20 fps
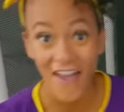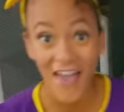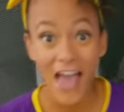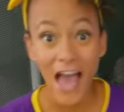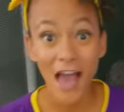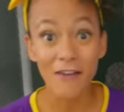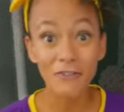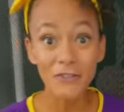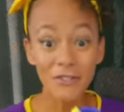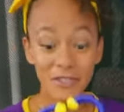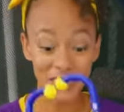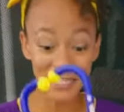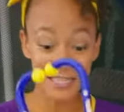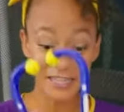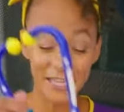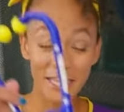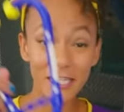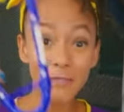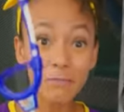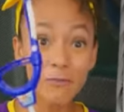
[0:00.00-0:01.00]
Have you seen
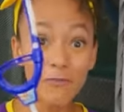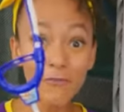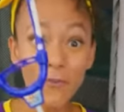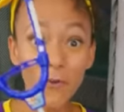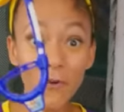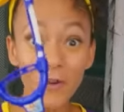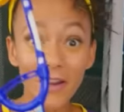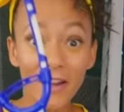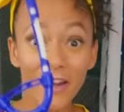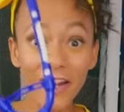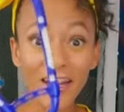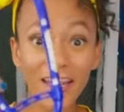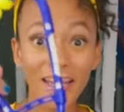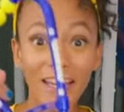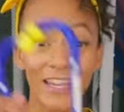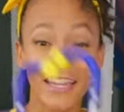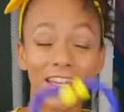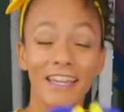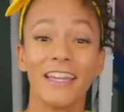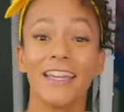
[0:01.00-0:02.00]
this before?
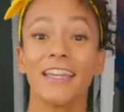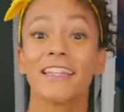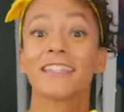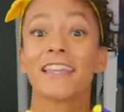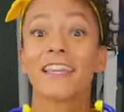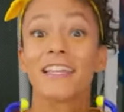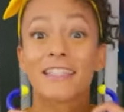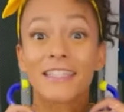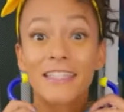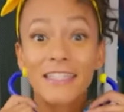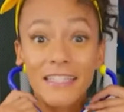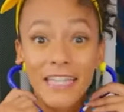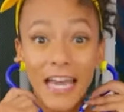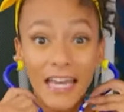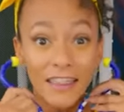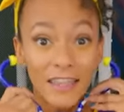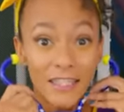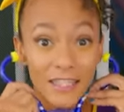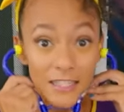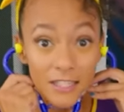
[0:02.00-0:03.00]
It's a
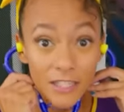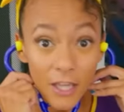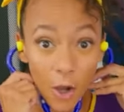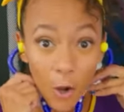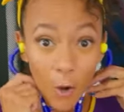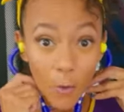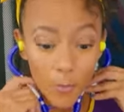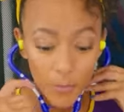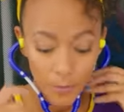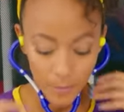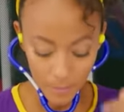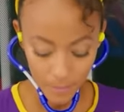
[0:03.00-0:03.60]
stethoscope.